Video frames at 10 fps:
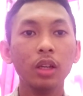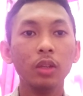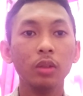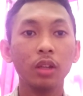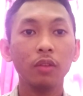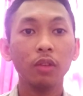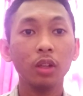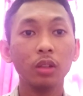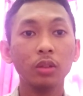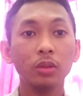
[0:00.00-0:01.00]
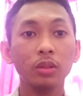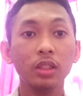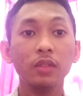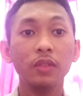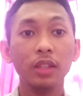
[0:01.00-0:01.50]
you can follow
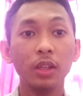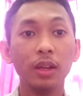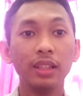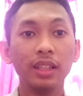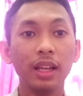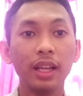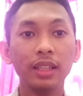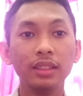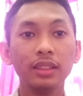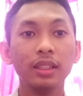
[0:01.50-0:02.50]
this video until end